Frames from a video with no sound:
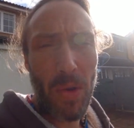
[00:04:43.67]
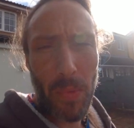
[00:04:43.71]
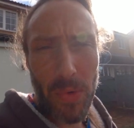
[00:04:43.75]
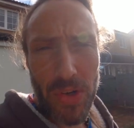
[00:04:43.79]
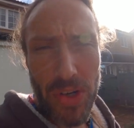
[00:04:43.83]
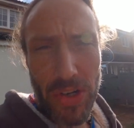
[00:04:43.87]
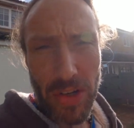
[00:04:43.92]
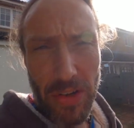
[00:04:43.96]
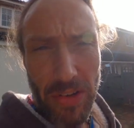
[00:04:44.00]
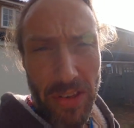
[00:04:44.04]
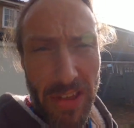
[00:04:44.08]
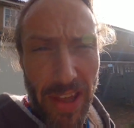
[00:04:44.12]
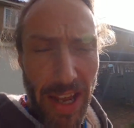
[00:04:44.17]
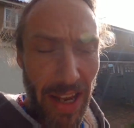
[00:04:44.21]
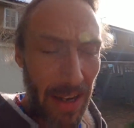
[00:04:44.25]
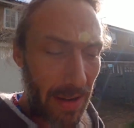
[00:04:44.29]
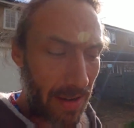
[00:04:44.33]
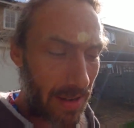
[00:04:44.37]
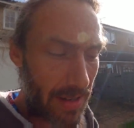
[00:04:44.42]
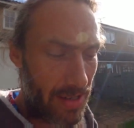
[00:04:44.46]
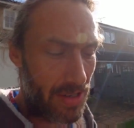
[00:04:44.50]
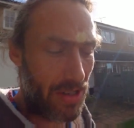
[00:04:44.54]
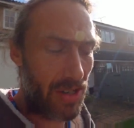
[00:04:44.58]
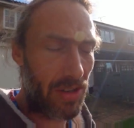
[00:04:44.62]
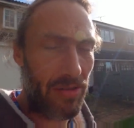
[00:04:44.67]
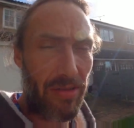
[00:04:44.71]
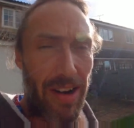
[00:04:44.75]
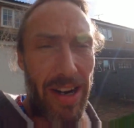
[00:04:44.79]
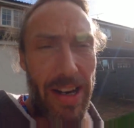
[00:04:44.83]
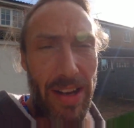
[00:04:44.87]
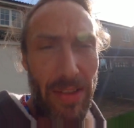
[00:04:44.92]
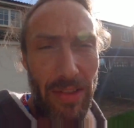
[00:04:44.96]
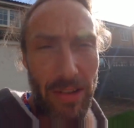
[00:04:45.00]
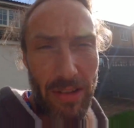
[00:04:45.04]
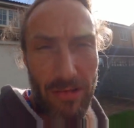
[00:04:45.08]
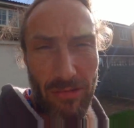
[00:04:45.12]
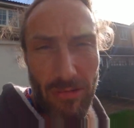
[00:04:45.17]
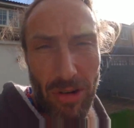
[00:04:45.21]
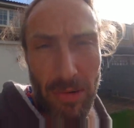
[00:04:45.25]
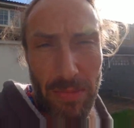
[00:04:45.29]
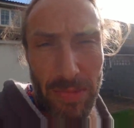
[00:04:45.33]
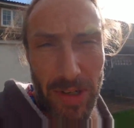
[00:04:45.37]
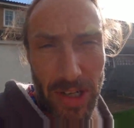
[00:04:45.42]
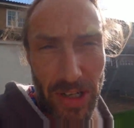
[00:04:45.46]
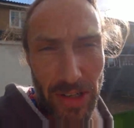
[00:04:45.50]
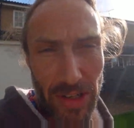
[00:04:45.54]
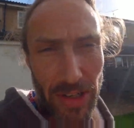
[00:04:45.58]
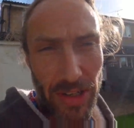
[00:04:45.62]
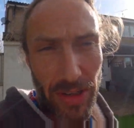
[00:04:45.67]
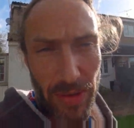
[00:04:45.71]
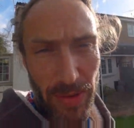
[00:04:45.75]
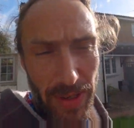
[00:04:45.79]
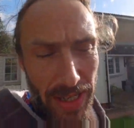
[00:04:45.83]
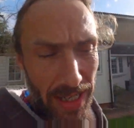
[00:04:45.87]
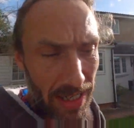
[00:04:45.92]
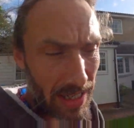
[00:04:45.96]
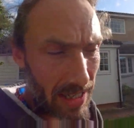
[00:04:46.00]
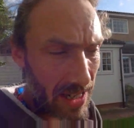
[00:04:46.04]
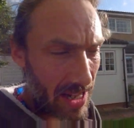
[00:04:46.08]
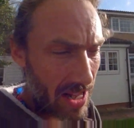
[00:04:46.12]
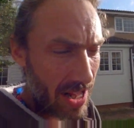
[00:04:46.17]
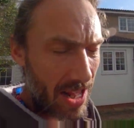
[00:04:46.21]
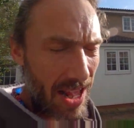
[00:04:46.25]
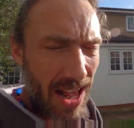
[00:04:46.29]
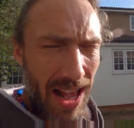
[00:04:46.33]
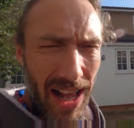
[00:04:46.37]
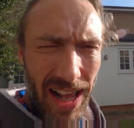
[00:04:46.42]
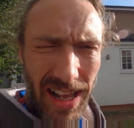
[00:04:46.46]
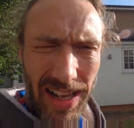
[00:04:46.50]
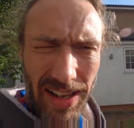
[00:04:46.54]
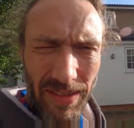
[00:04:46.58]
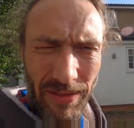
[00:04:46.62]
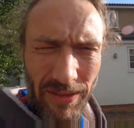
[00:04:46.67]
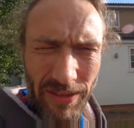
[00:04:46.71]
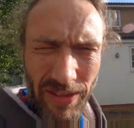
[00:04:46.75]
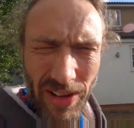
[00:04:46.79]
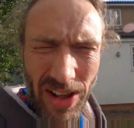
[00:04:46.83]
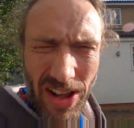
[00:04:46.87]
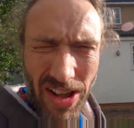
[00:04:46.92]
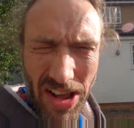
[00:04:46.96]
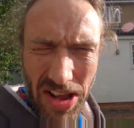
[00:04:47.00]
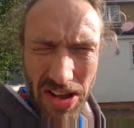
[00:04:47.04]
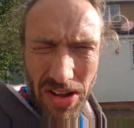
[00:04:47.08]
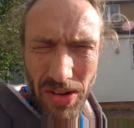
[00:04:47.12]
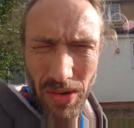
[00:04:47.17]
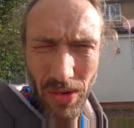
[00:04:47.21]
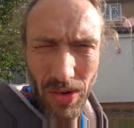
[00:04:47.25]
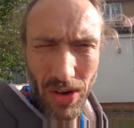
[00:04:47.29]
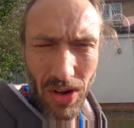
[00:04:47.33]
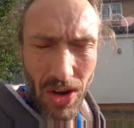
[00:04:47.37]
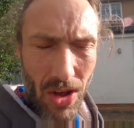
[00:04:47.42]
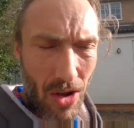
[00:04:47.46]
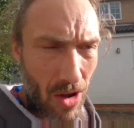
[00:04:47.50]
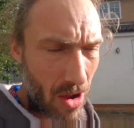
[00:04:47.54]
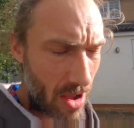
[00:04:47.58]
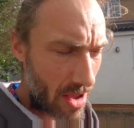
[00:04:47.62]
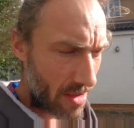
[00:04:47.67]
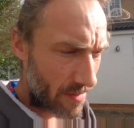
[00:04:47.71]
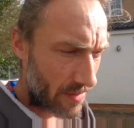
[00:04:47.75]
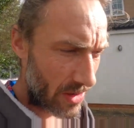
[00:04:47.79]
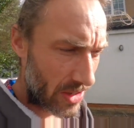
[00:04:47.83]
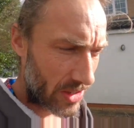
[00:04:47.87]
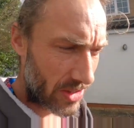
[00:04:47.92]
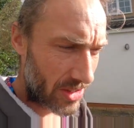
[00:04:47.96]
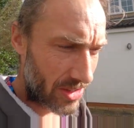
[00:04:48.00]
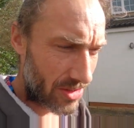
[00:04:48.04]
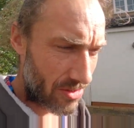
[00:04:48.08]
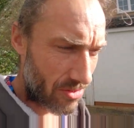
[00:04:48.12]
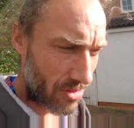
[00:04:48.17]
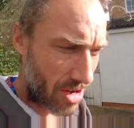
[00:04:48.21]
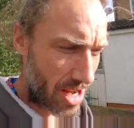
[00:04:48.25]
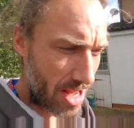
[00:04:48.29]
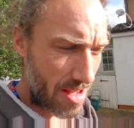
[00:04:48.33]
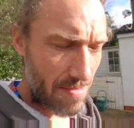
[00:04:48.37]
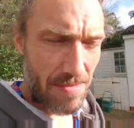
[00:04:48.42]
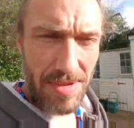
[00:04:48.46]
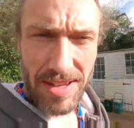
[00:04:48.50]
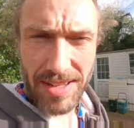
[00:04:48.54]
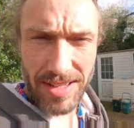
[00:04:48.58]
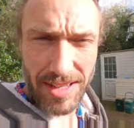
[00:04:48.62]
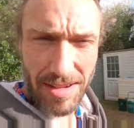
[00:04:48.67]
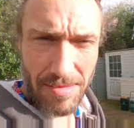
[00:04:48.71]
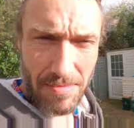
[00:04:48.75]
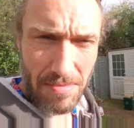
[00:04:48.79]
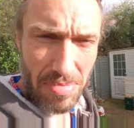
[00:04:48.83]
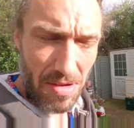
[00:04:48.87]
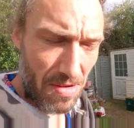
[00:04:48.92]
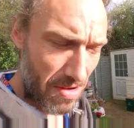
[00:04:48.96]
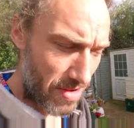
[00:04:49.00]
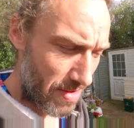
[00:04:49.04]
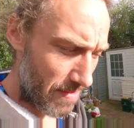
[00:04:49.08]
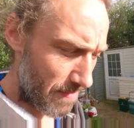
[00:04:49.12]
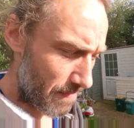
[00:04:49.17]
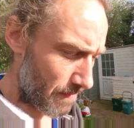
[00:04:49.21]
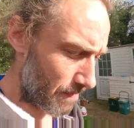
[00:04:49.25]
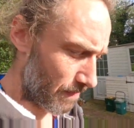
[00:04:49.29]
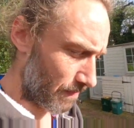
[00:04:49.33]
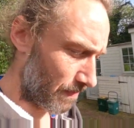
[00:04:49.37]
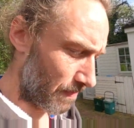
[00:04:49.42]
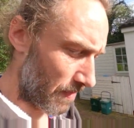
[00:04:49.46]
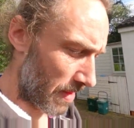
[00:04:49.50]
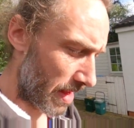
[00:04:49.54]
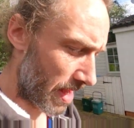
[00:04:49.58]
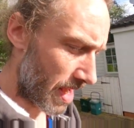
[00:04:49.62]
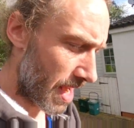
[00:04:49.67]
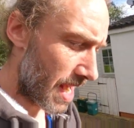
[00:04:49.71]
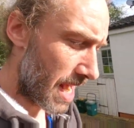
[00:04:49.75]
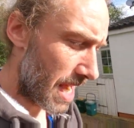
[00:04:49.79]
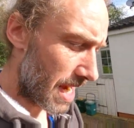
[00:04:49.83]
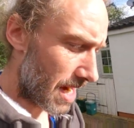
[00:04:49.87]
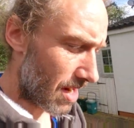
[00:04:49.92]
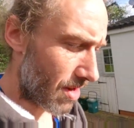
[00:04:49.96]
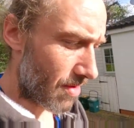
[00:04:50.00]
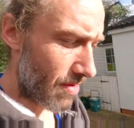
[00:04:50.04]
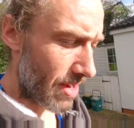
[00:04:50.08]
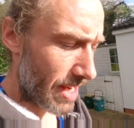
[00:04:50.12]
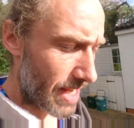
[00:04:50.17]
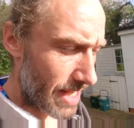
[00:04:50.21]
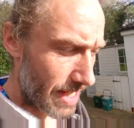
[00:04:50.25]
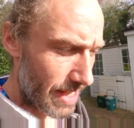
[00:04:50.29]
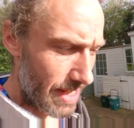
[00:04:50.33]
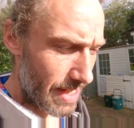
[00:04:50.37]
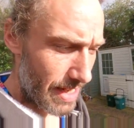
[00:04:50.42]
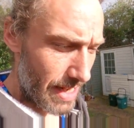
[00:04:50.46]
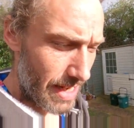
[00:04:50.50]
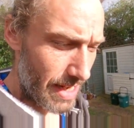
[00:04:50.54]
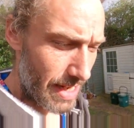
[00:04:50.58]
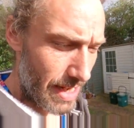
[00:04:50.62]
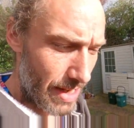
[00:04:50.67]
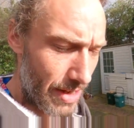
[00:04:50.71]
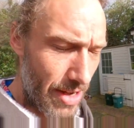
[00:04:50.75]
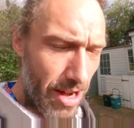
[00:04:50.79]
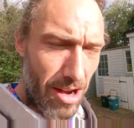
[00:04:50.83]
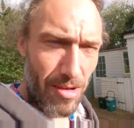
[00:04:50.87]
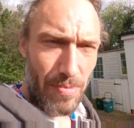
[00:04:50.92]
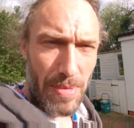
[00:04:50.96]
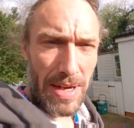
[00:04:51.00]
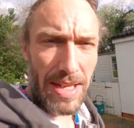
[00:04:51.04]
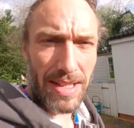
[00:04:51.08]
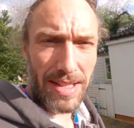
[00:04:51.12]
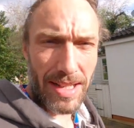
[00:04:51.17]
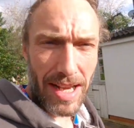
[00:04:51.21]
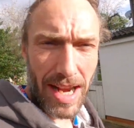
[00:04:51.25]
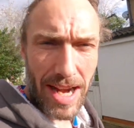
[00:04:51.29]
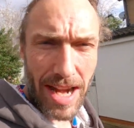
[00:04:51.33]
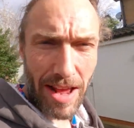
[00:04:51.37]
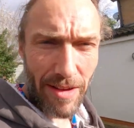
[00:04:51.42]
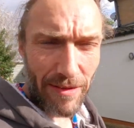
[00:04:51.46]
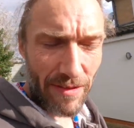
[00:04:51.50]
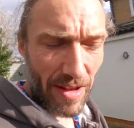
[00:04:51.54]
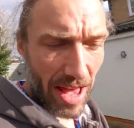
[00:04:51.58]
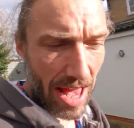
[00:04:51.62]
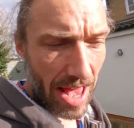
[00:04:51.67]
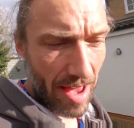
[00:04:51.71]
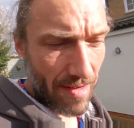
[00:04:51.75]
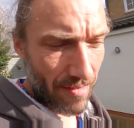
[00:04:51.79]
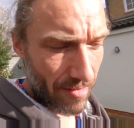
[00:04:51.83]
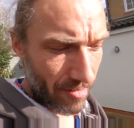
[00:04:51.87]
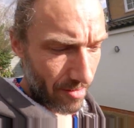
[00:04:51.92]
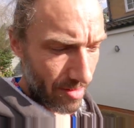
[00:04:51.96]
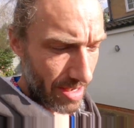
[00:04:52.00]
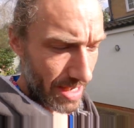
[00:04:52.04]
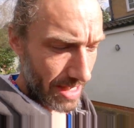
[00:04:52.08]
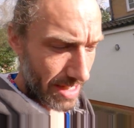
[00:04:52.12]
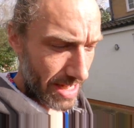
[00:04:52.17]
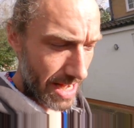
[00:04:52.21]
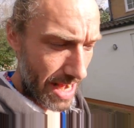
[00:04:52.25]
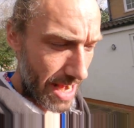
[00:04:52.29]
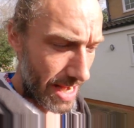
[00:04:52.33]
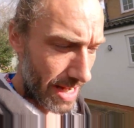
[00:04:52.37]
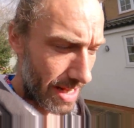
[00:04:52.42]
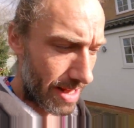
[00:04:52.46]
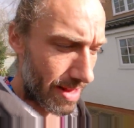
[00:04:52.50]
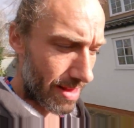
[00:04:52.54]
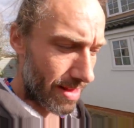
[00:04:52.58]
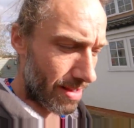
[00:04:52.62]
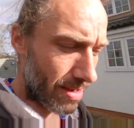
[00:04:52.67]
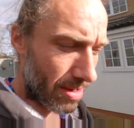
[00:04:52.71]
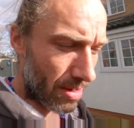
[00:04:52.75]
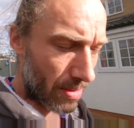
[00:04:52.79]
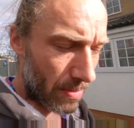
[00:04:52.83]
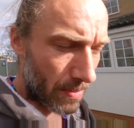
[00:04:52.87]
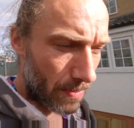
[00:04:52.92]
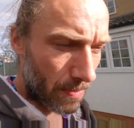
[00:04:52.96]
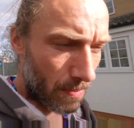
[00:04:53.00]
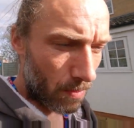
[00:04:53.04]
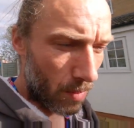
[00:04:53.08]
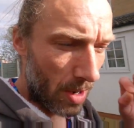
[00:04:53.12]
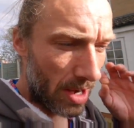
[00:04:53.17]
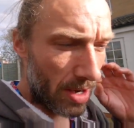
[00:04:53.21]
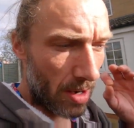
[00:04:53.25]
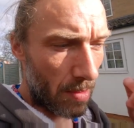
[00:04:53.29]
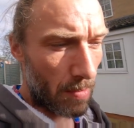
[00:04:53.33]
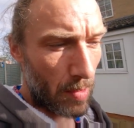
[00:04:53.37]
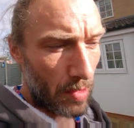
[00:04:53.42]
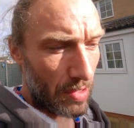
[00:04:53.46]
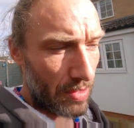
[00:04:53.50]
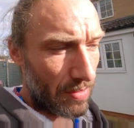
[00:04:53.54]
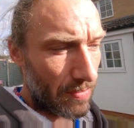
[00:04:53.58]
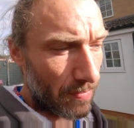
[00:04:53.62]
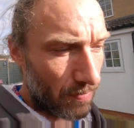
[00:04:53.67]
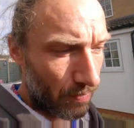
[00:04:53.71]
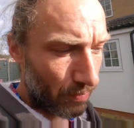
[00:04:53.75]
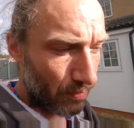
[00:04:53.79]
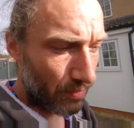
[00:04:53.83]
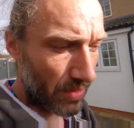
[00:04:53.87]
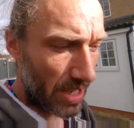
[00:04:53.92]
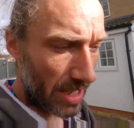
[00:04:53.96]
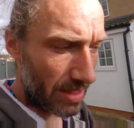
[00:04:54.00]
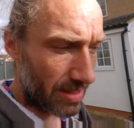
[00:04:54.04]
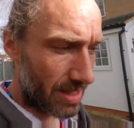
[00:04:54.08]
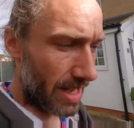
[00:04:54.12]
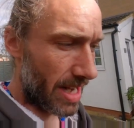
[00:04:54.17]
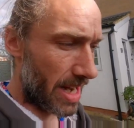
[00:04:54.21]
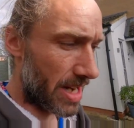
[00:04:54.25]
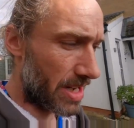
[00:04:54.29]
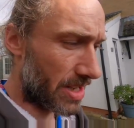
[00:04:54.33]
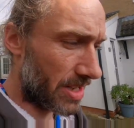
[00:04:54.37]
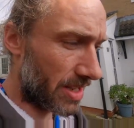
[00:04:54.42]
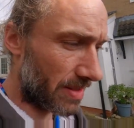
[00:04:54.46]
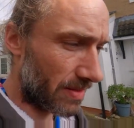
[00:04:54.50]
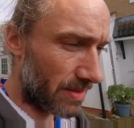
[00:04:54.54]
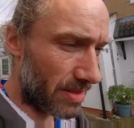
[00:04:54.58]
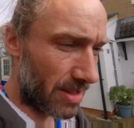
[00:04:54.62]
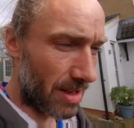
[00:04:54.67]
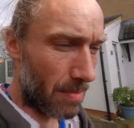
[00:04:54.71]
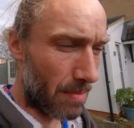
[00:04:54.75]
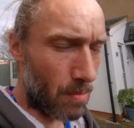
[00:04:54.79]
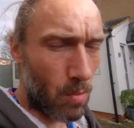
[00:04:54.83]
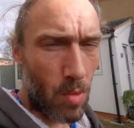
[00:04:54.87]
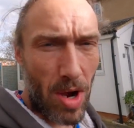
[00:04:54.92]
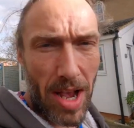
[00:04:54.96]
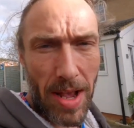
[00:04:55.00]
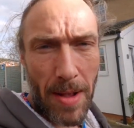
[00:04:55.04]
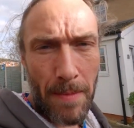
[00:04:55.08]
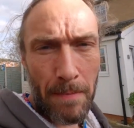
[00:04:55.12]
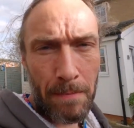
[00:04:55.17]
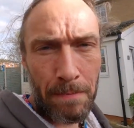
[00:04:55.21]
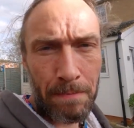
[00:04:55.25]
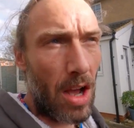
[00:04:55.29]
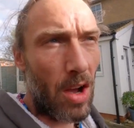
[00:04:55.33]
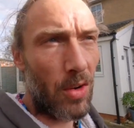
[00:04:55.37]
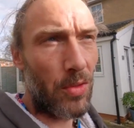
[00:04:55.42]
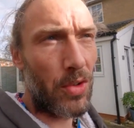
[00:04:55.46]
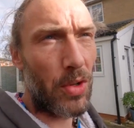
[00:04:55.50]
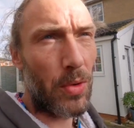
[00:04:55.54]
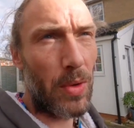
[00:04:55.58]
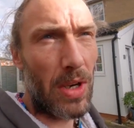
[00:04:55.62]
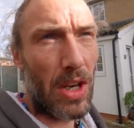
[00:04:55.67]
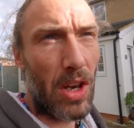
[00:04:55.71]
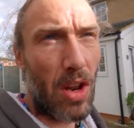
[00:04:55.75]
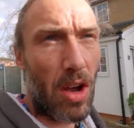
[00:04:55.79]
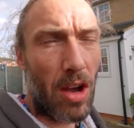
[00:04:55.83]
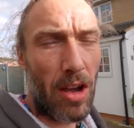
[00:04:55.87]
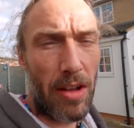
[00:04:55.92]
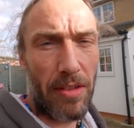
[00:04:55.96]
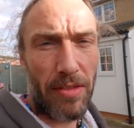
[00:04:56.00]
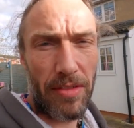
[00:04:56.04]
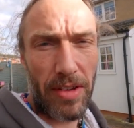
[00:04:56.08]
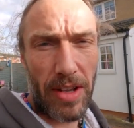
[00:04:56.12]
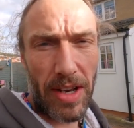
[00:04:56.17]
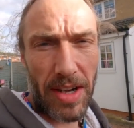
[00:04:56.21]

What do you think? Do you reckon the Grom should do a vertical live stream at some point? I reckon, I know I've been saying it forever and a day, that when I'm on destination somewhere, I'll do a live.